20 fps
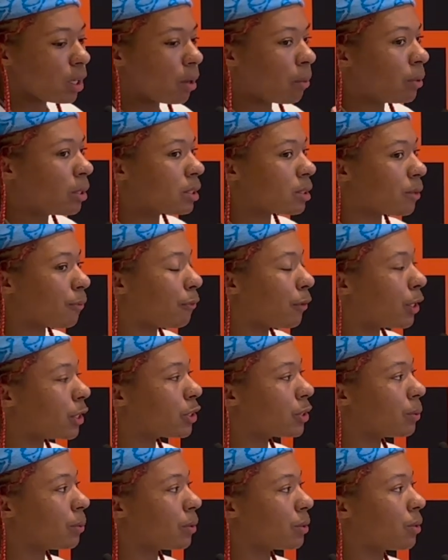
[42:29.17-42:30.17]
what is a
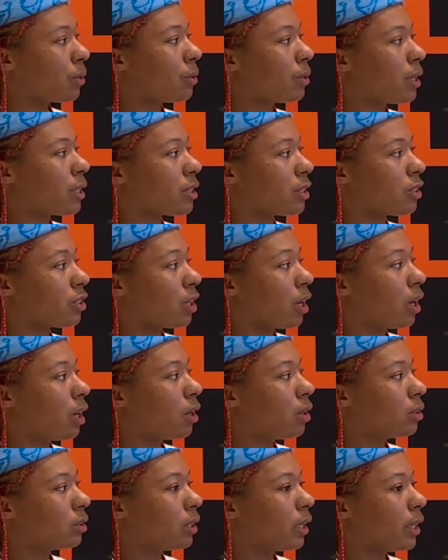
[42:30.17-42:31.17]
phrase you were told as a
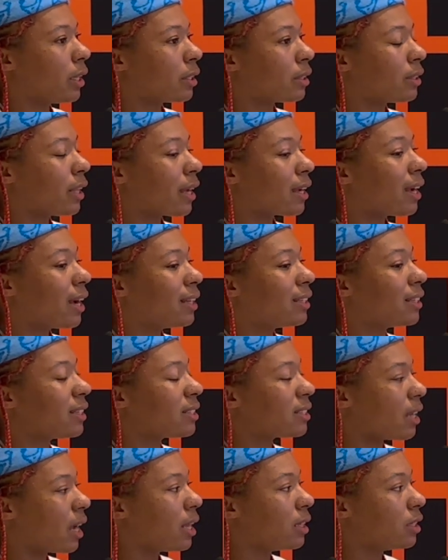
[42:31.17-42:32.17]
child like that kind of
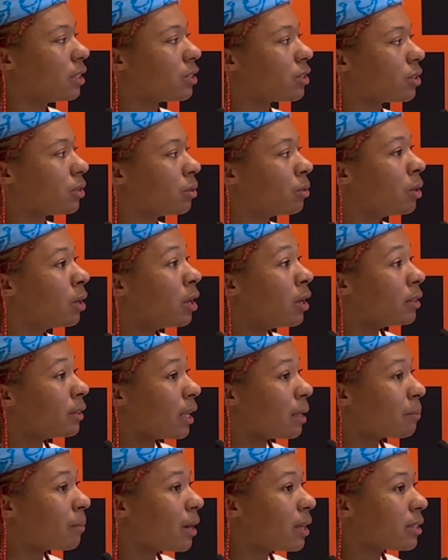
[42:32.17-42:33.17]
silenced you
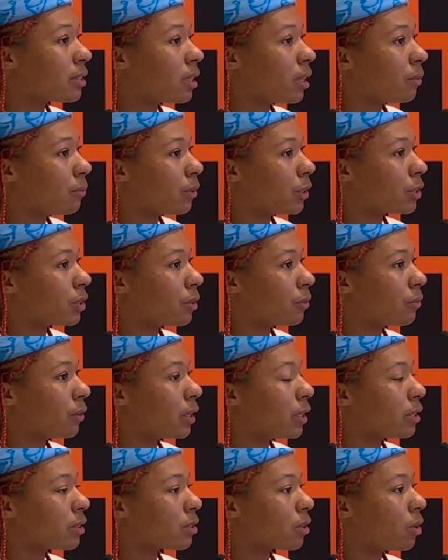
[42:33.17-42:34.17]
they might say fix your
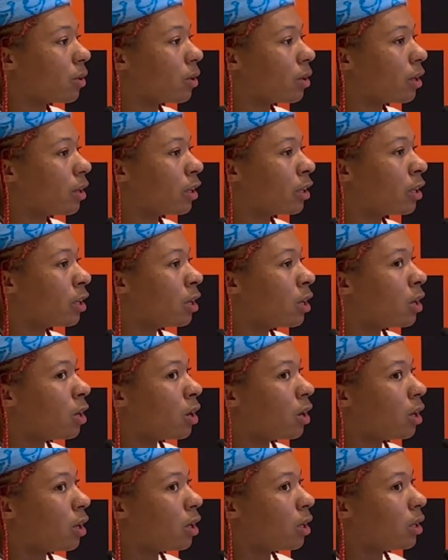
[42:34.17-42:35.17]
face or
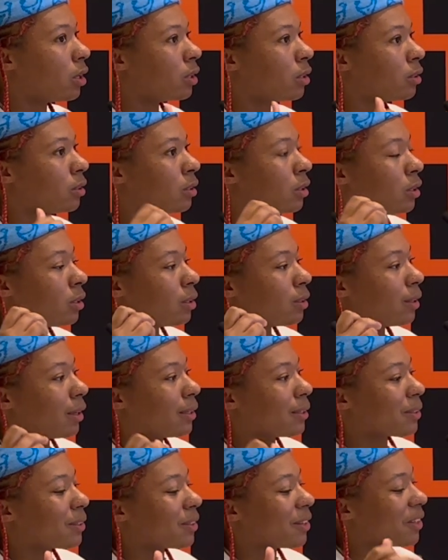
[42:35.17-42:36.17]
uh,
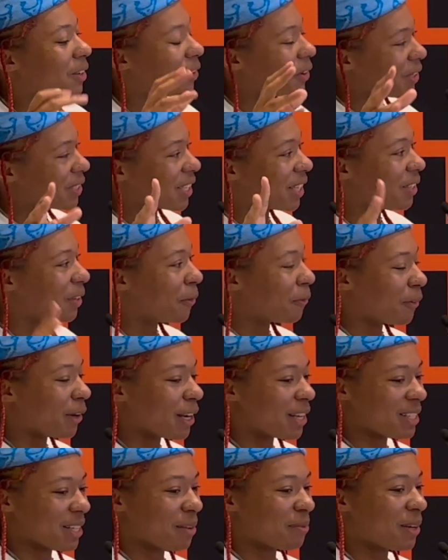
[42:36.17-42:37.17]
like, of course, that little
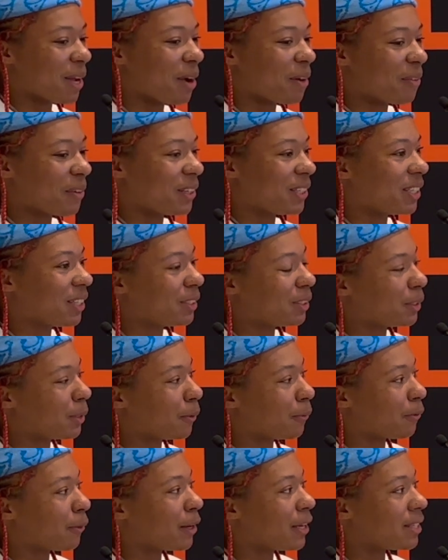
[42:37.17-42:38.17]
phrase, I'm not one of your
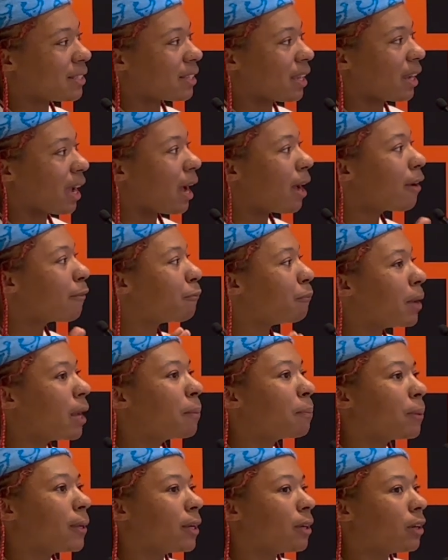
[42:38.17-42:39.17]
little friends. Like, I've
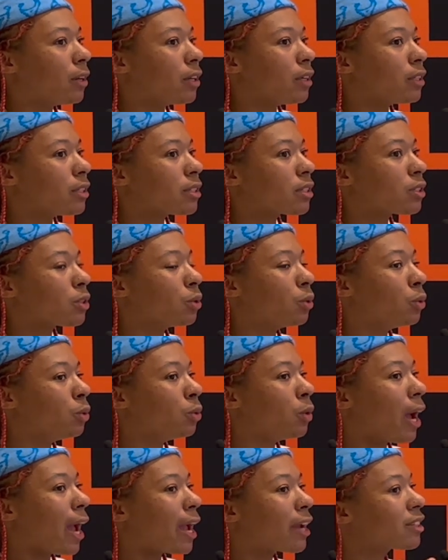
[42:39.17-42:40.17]
met parents yeah.
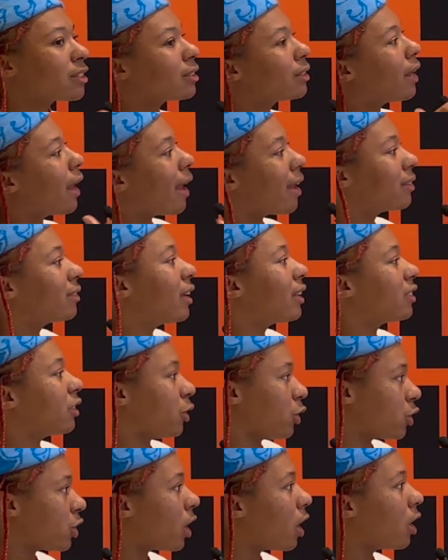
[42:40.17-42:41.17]
who actually act like
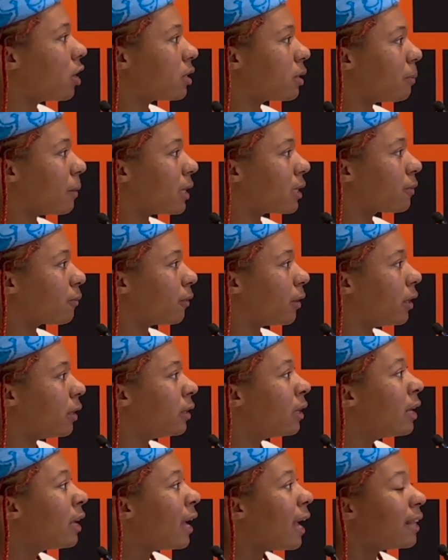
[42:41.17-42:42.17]
their child's best
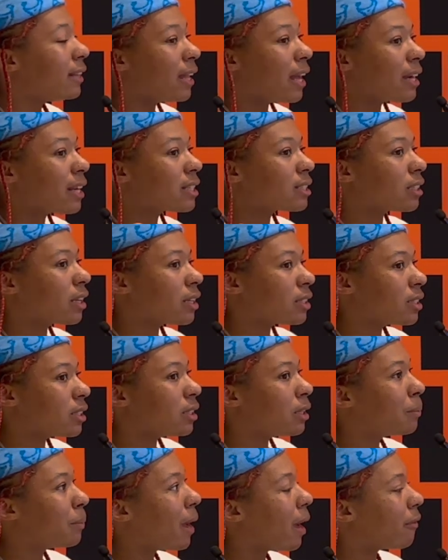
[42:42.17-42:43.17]
friend, and that has led to
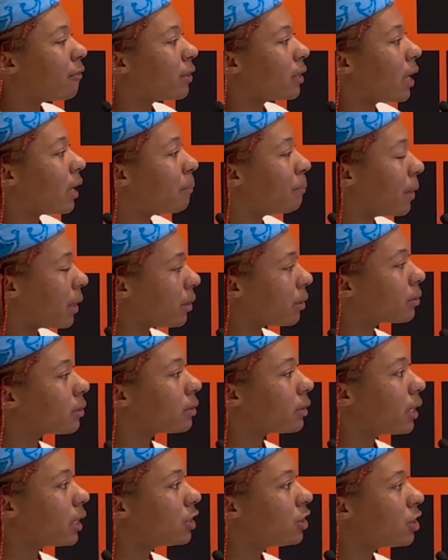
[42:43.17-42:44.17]
them having a better
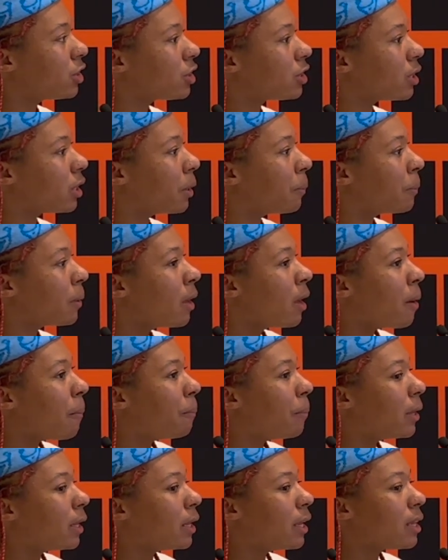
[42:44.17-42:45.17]
relationship.
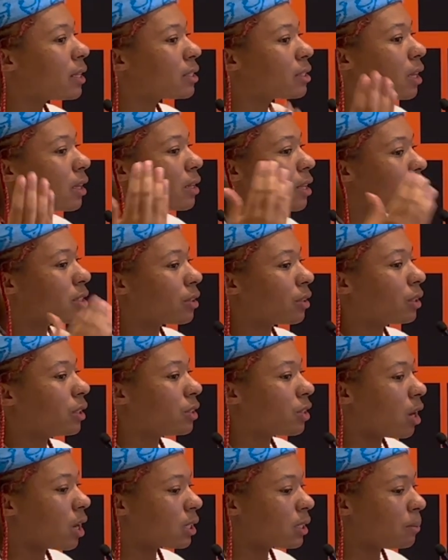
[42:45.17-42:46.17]
But it's not necessarily
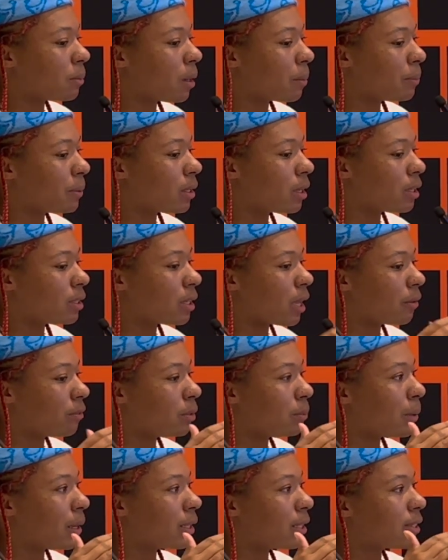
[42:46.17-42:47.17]
talked about because
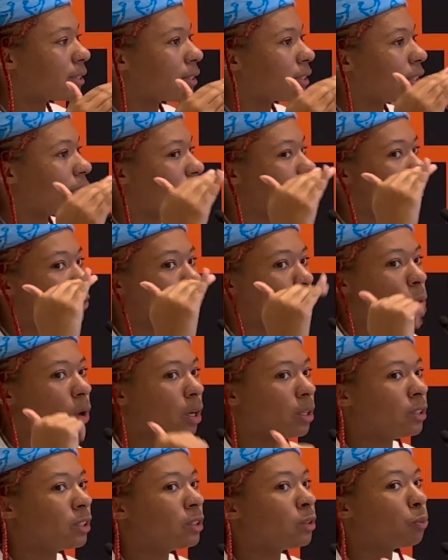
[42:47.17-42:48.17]
everybody sees
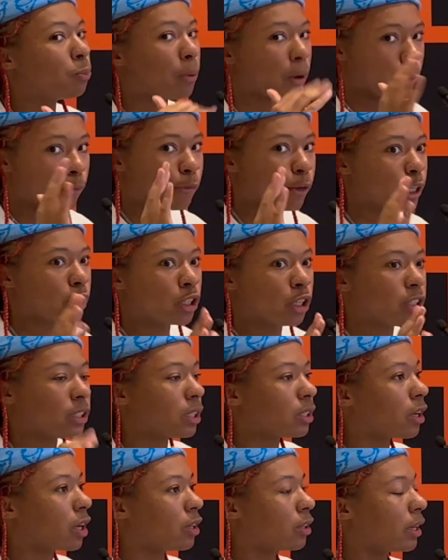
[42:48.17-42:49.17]
one perfect
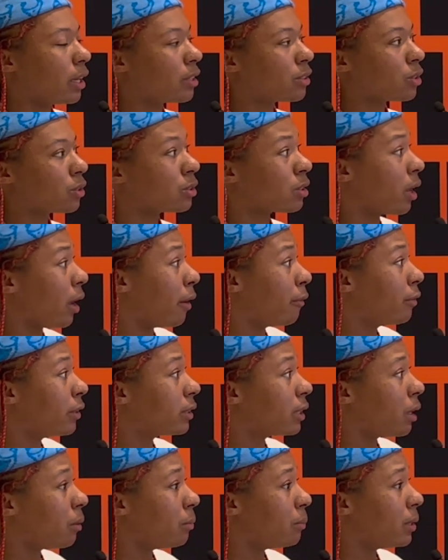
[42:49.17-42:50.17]
cookie cutter answer to
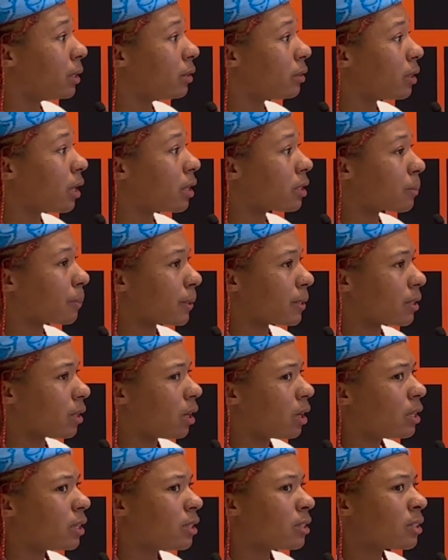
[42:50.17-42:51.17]
everything. I'll be a thousand
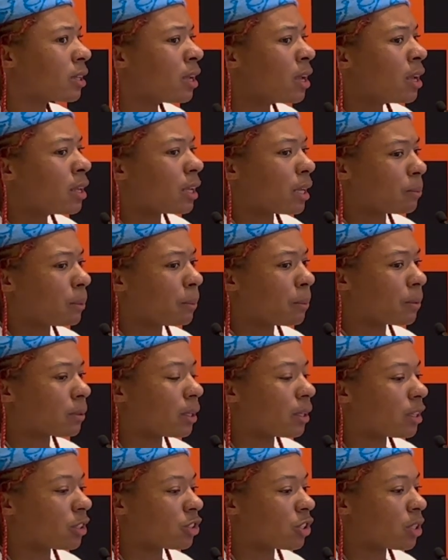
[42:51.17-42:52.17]
percent honest. Like, people
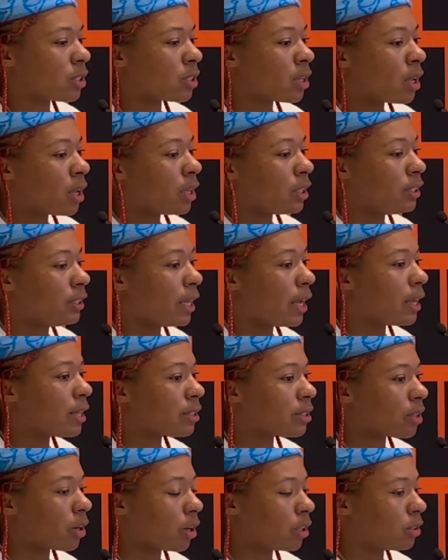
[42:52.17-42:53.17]
think it's just
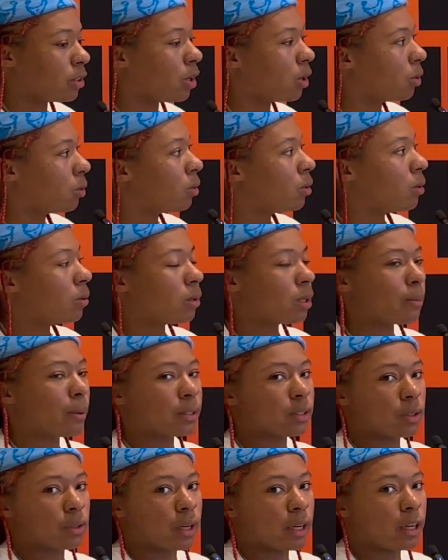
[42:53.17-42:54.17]
yes or no. What
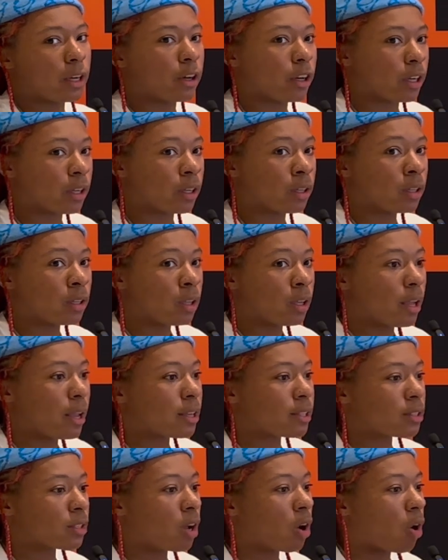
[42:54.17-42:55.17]
about the gray area?
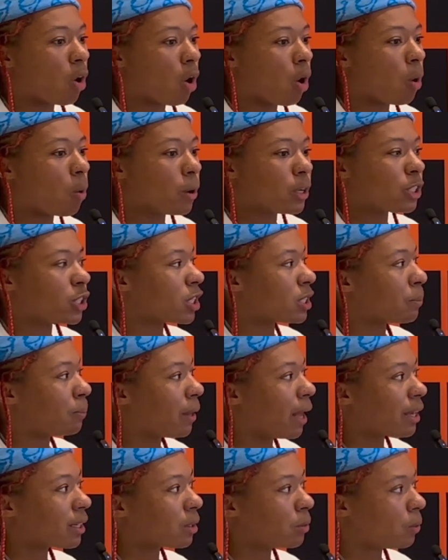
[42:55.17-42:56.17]
It's not it's always just boundaries.
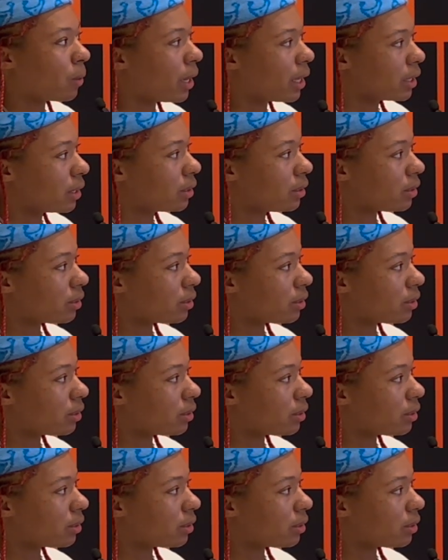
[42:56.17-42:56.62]
black and white.